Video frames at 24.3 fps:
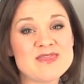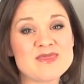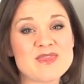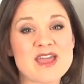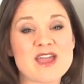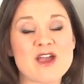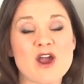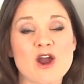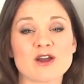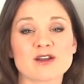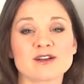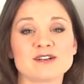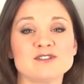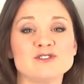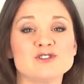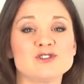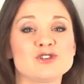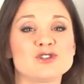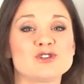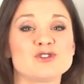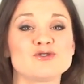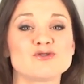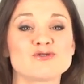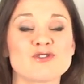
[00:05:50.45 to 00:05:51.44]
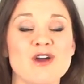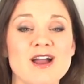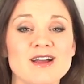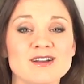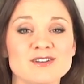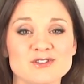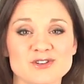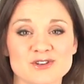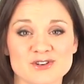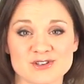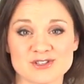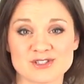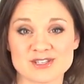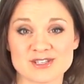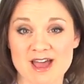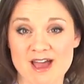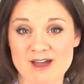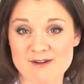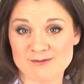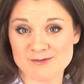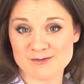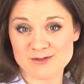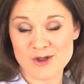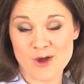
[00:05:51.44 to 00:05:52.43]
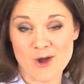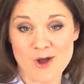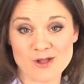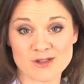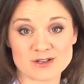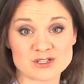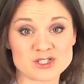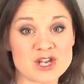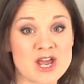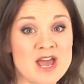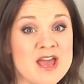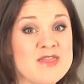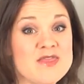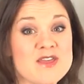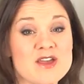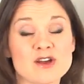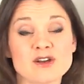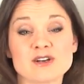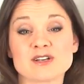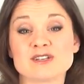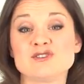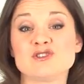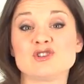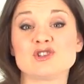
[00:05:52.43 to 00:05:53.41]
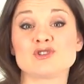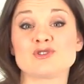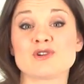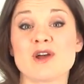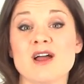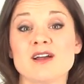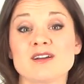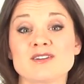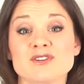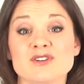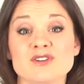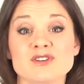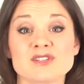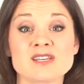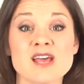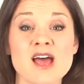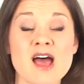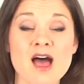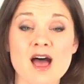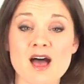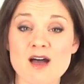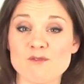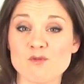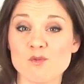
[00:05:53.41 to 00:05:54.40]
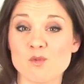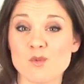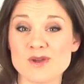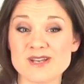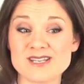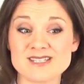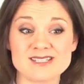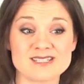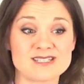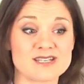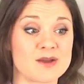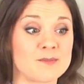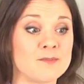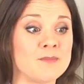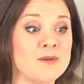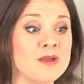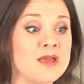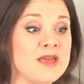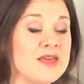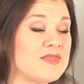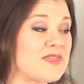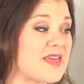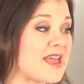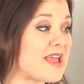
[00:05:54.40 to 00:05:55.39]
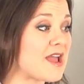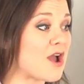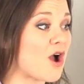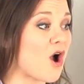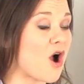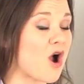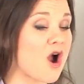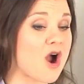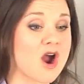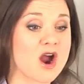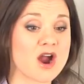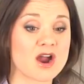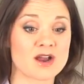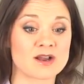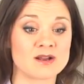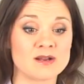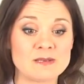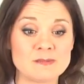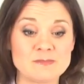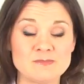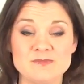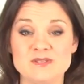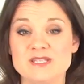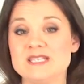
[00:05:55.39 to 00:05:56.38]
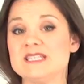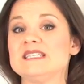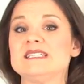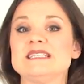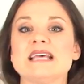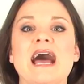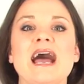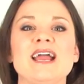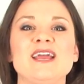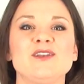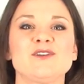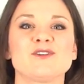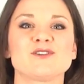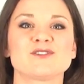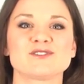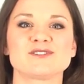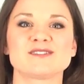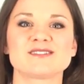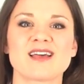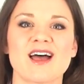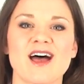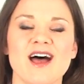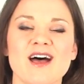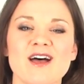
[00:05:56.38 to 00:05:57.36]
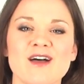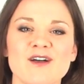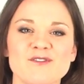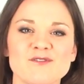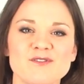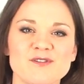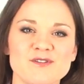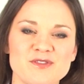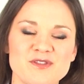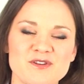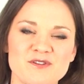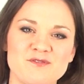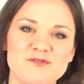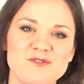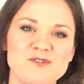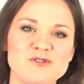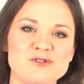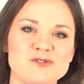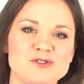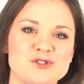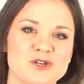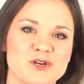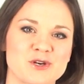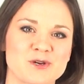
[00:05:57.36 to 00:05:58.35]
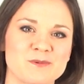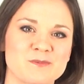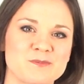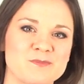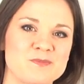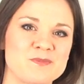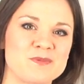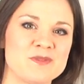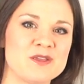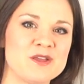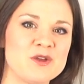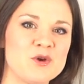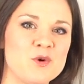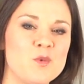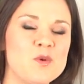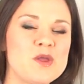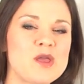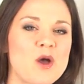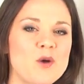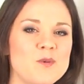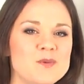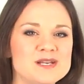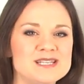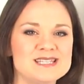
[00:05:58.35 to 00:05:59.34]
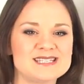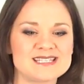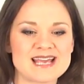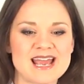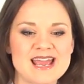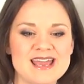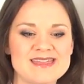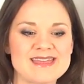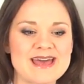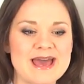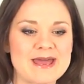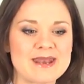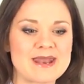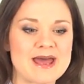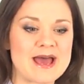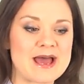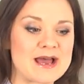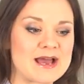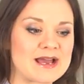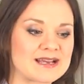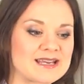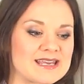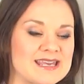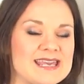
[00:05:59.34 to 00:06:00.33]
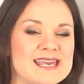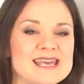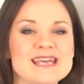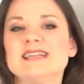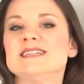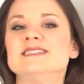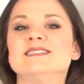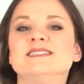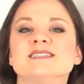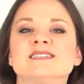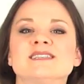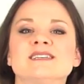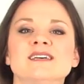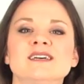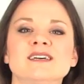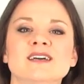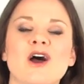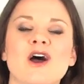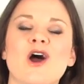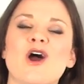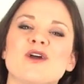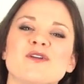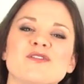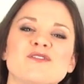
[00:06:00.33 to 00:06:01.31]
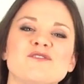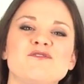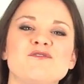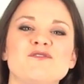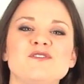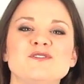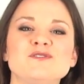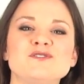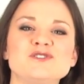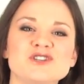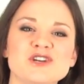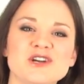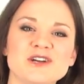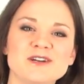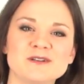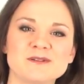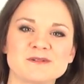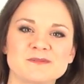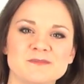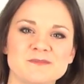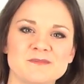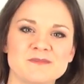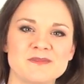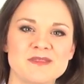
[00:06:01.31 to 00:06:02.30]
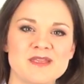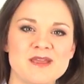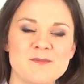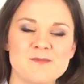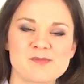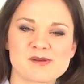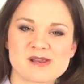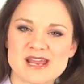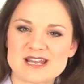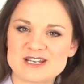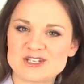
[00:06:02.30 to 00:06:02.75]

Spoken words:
They are constructors of knowledge. They're constructors of wisdom. They are designers of the future. We always say that kids are the future, but I